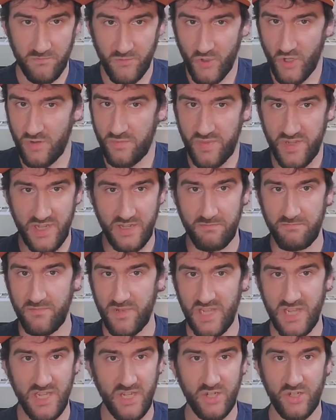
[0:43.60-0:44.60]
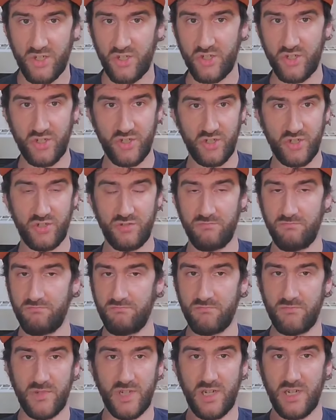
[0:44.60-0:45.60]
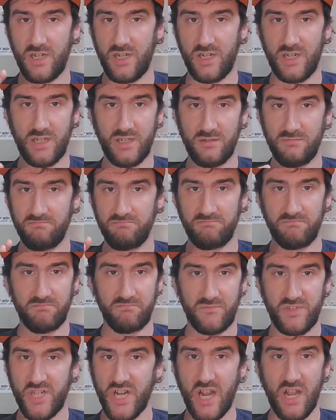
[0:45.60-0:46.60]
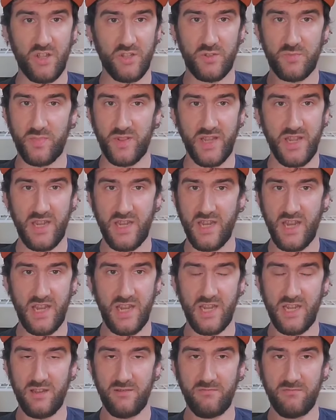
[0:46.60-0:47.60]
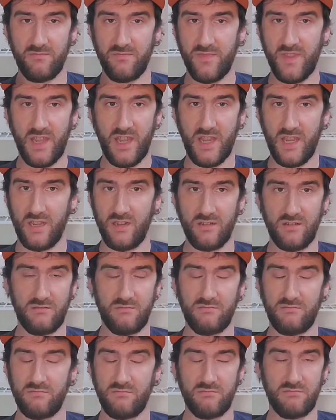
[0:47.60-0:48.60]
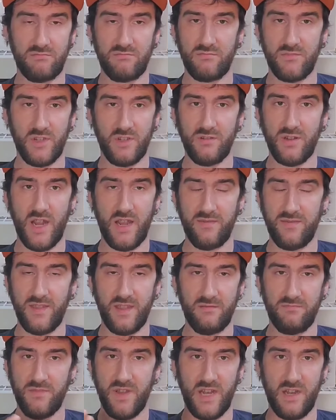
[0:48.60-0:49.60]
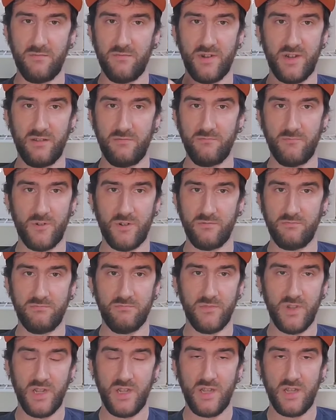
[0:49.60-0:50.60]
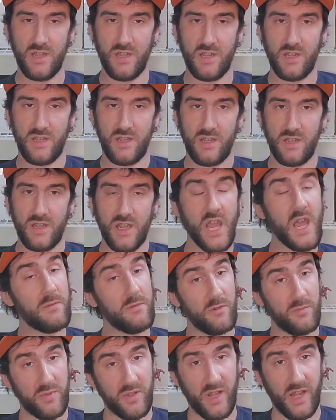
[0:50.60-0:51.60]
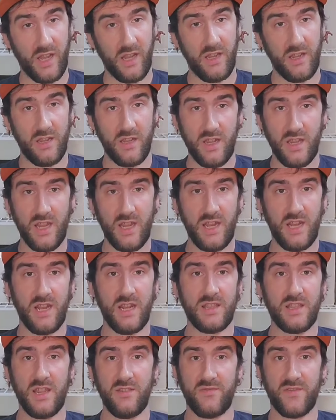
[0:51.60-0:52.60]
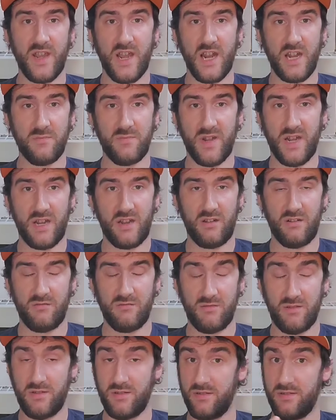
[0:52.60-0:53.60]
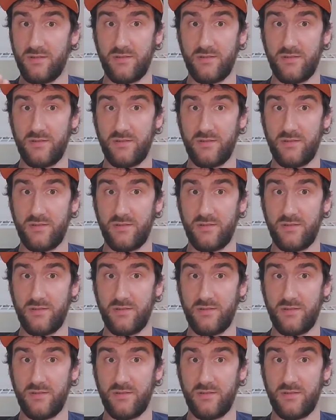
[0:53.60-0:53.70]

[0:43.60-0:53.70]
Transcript: creepy-ish child's play game that I think anybody would ever play. And they've got about